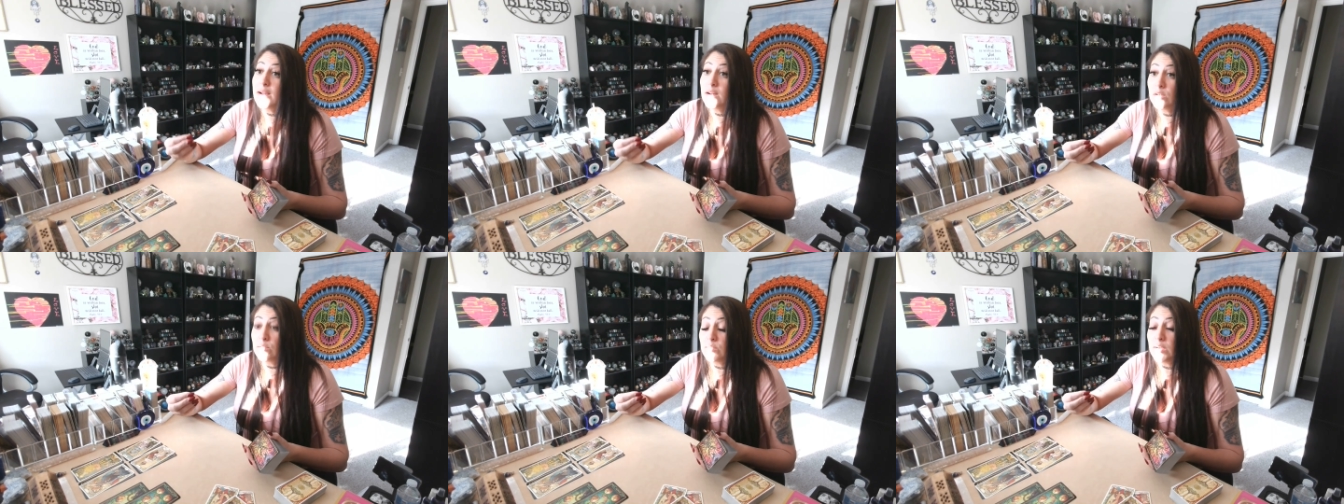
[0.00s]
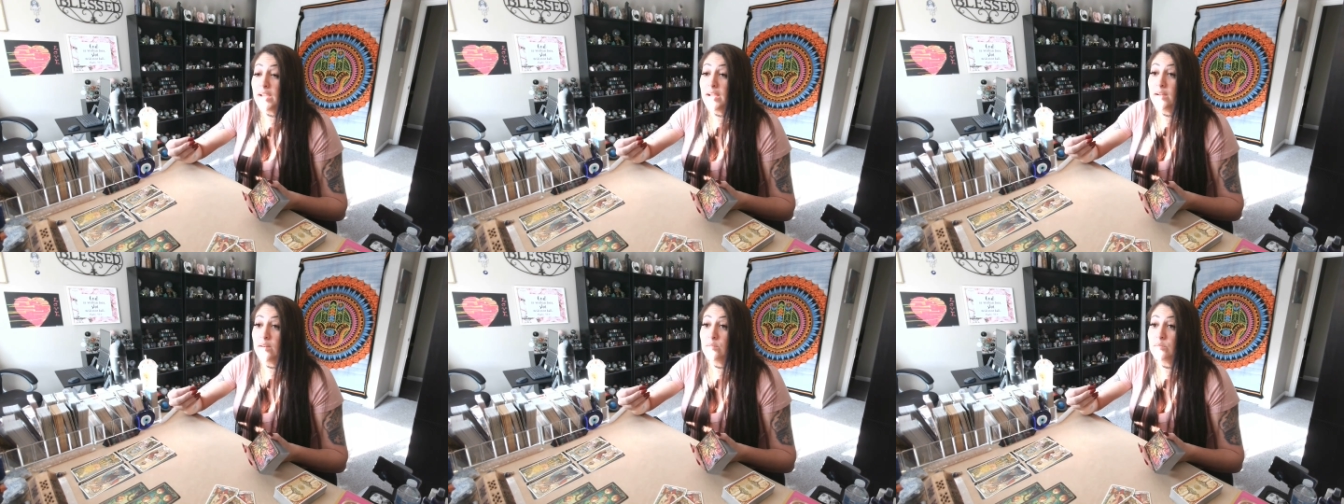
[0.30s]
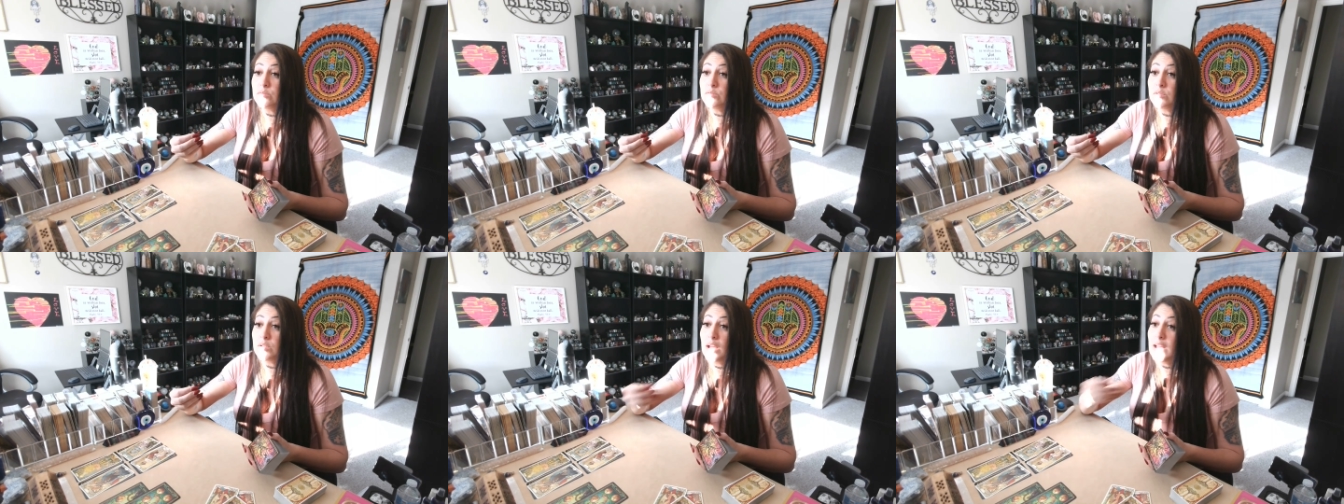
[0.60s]

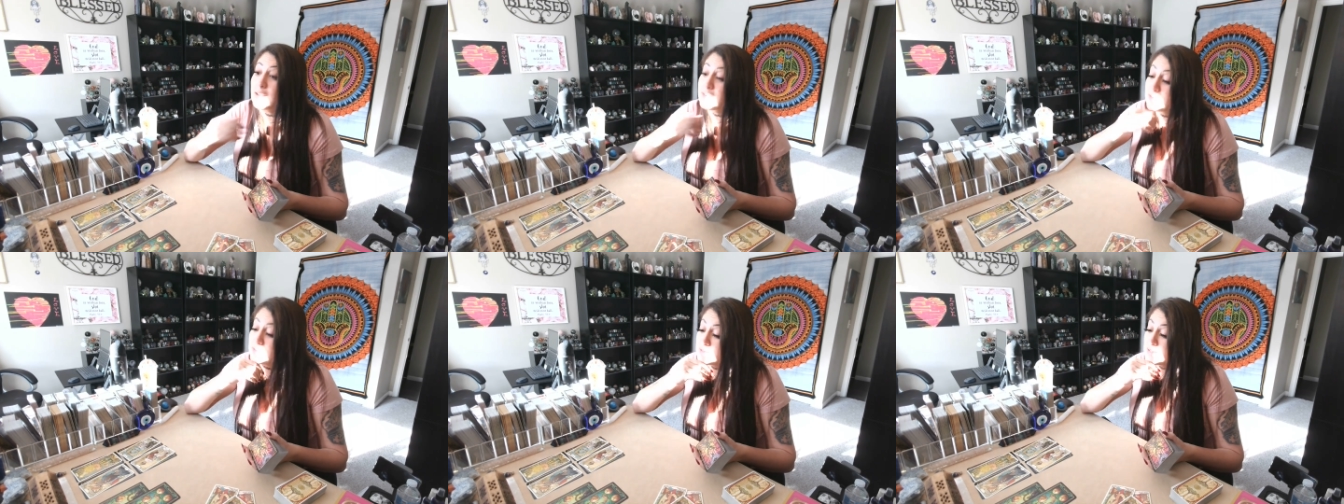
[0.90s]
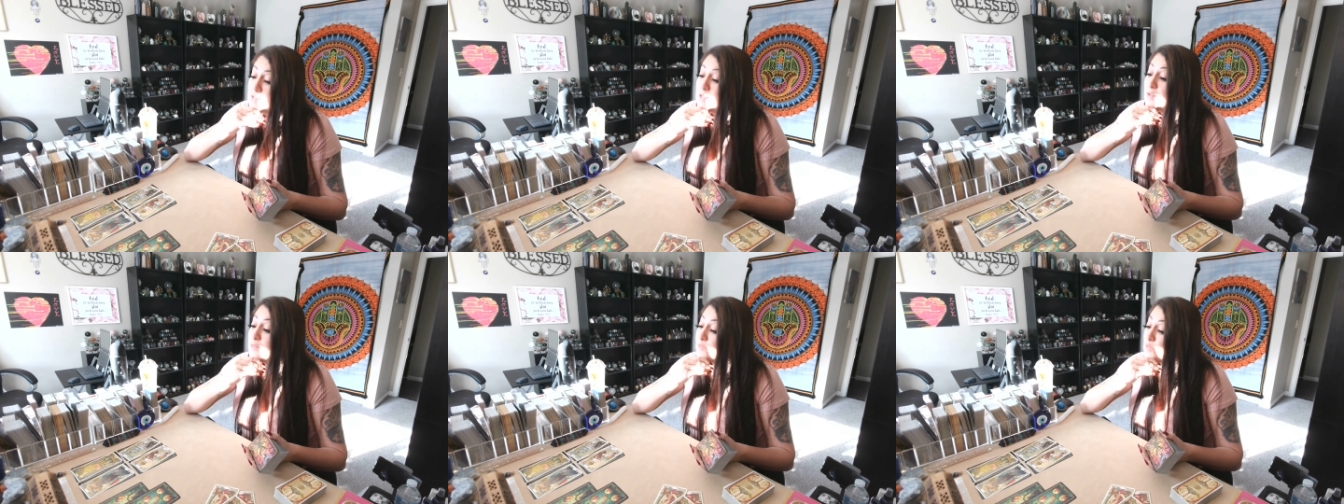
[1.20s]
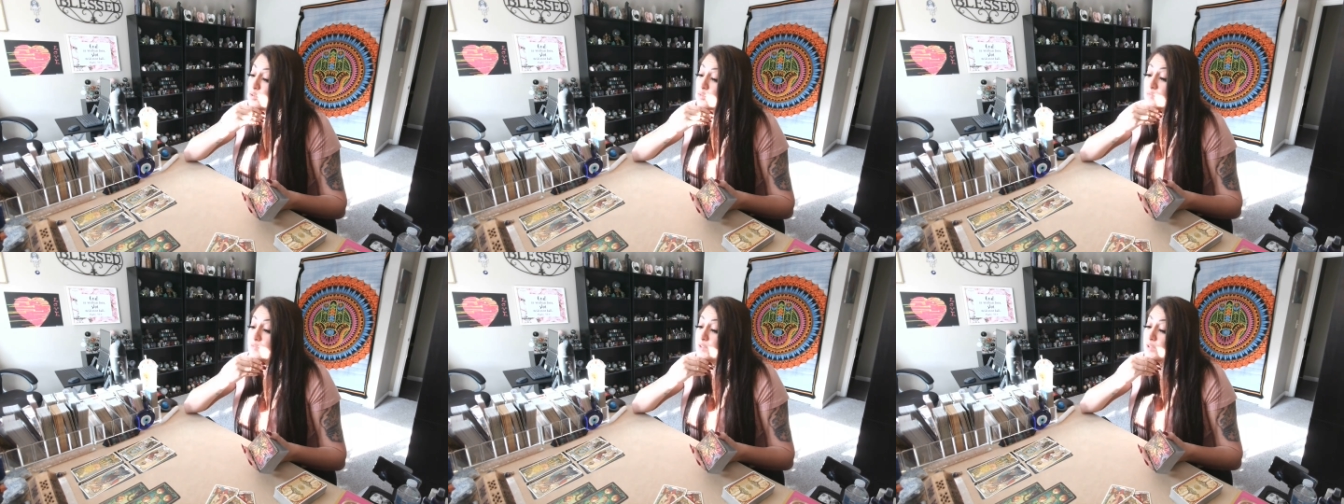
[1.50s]
around and see if
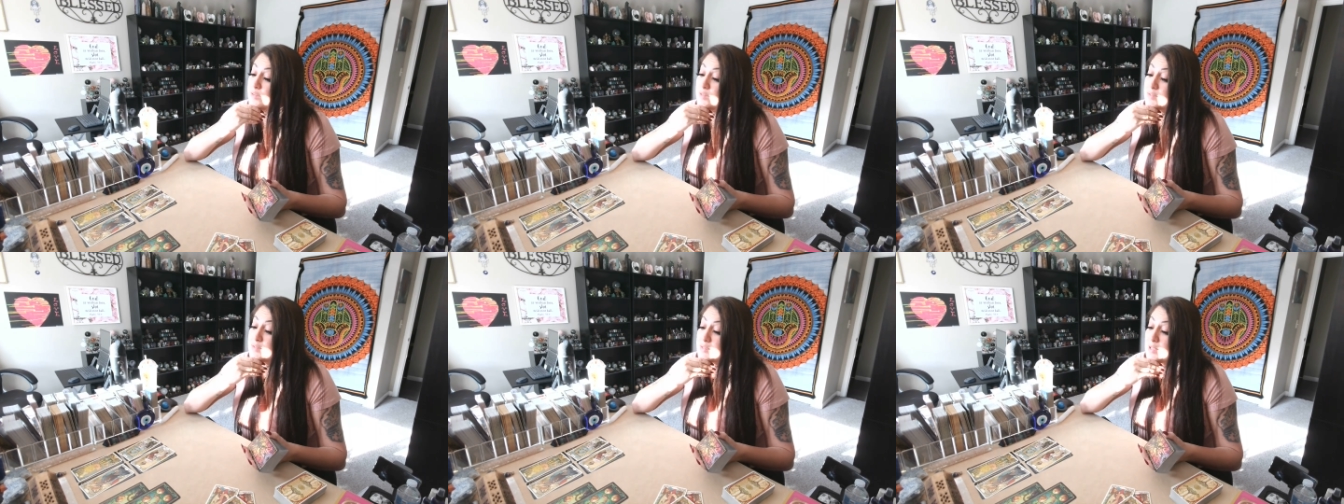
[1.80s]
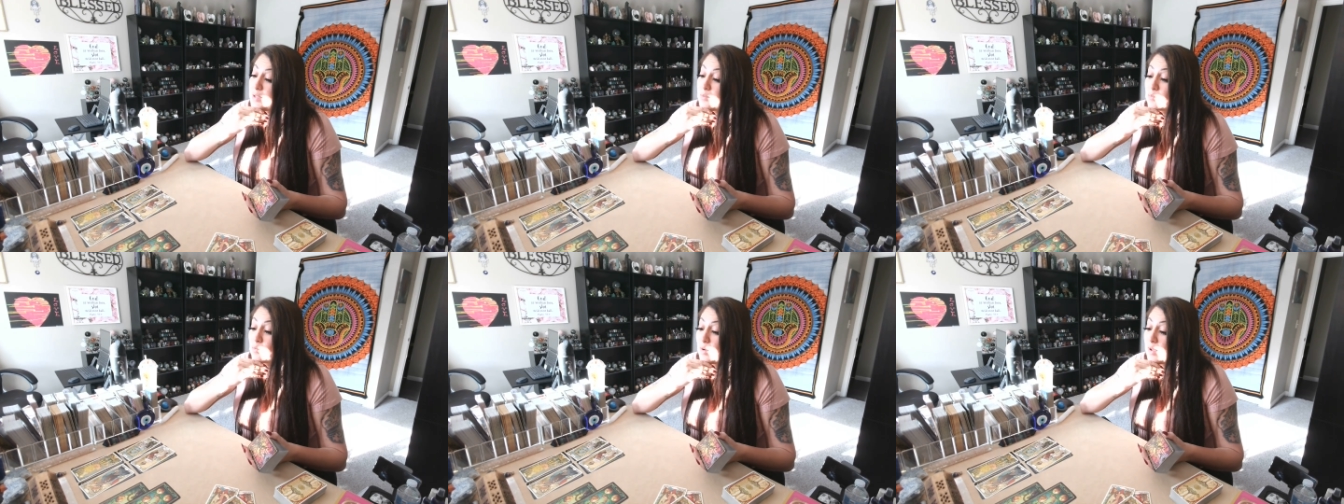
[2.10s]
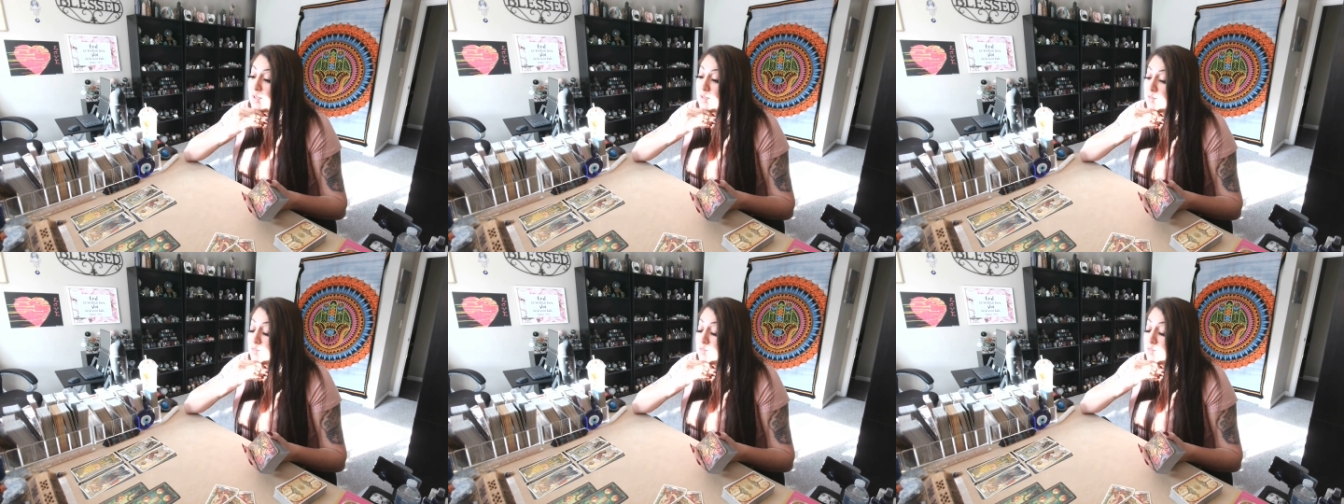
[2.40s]
you feel the same way.